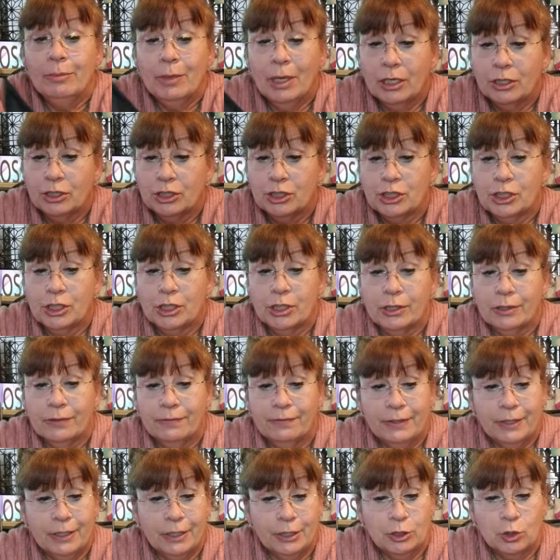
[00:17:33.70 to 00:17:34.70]
not sure if
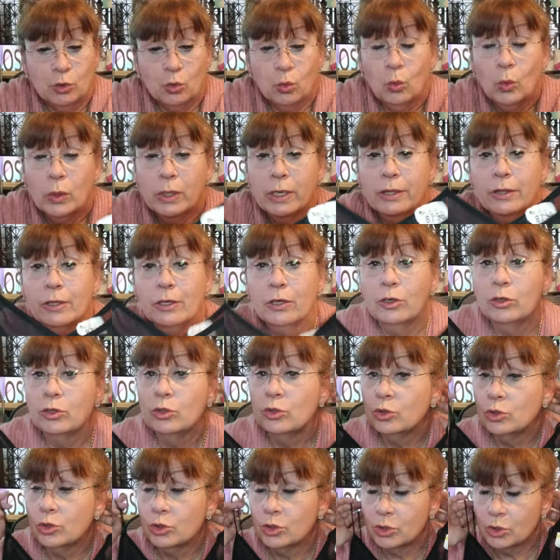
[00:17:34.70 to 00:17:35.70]
it is one of
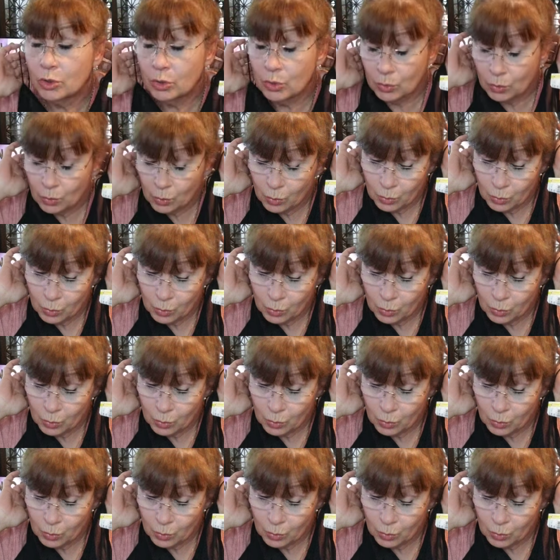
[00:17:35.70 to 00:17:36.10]
those